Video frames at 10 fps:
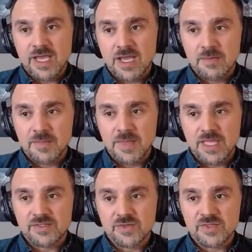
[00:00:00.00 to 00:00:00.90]

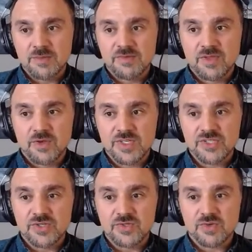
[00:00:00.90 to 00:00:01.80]
And so some of those
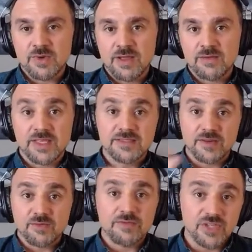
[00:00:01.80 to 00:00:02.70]
issues around things
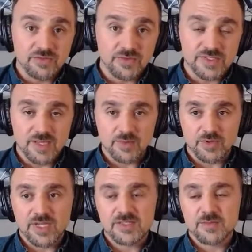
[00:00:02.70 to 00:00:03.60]
like revenue, for example,
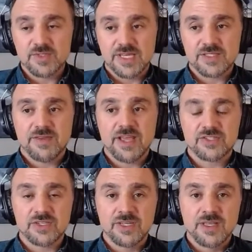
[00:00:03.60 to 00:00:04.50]
or customer
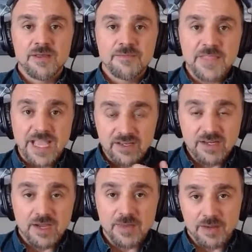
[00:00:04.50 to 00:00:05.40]
satisfaction, that could
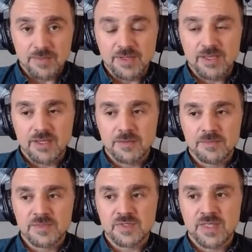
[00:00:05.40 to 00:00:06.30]
come up.
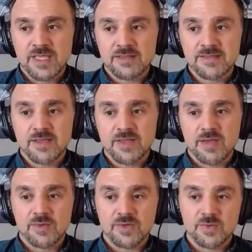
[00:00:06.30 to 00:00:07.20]
So they can say,
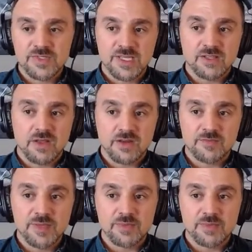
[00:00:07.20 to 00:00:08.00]
okay, we're seeing a lot of